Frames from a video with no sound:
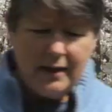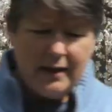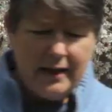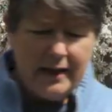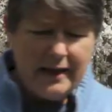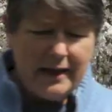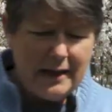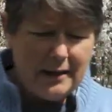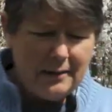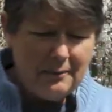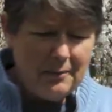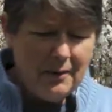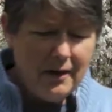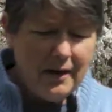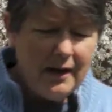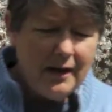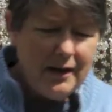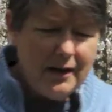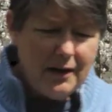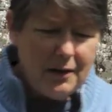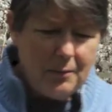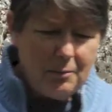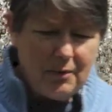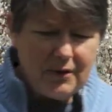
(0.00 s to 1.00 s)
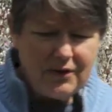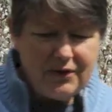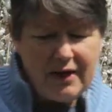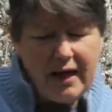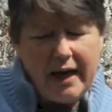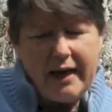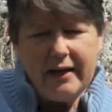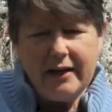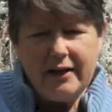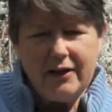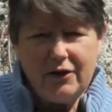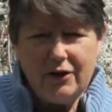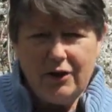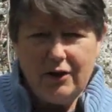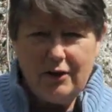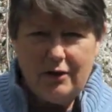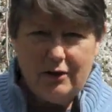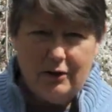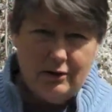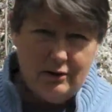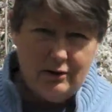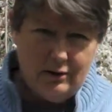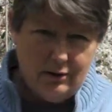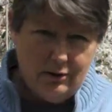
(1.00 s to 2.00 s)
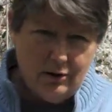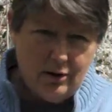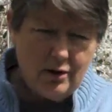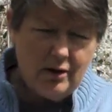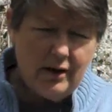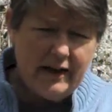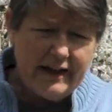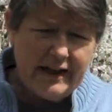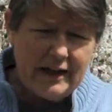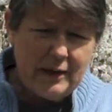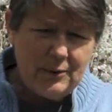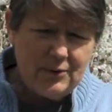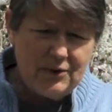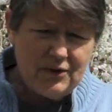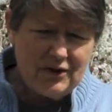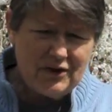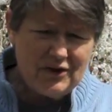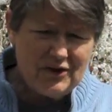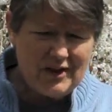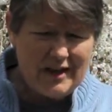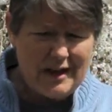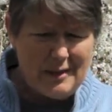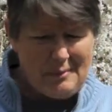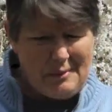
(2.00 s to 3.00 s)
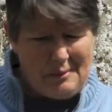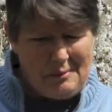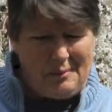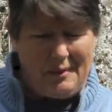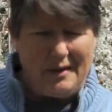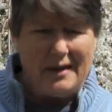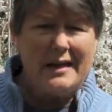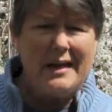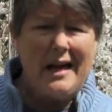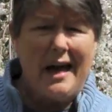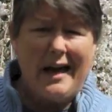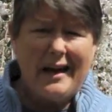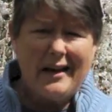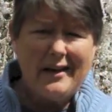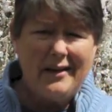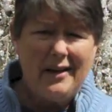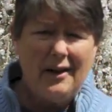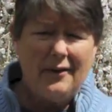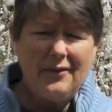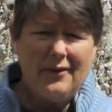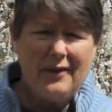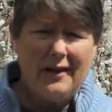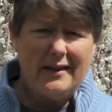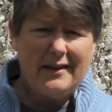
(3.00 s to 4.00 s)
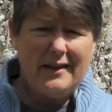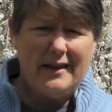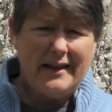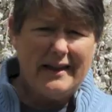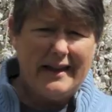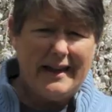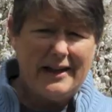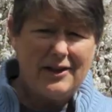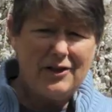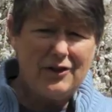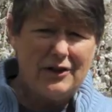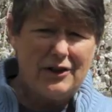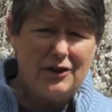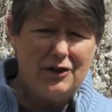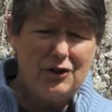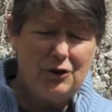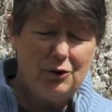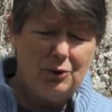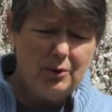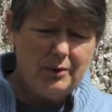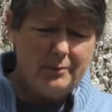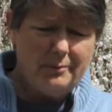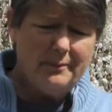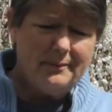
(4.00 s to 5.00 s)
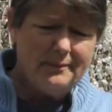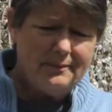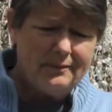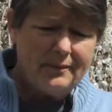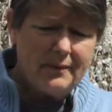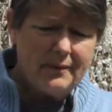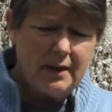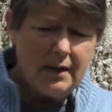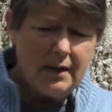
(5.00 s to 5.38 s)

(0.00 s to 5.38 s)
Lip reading: he pretended to look like he was escaping, but not enough that they'd actually shoot him.